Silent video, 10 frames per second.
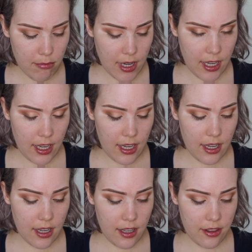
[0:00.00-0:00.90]
my
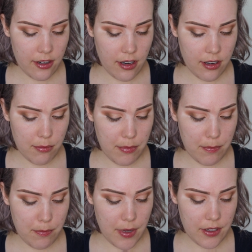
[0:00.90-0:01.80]
other
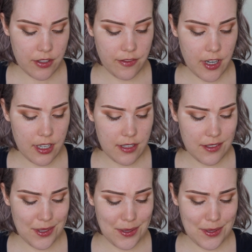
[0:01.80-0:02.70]
best friend is a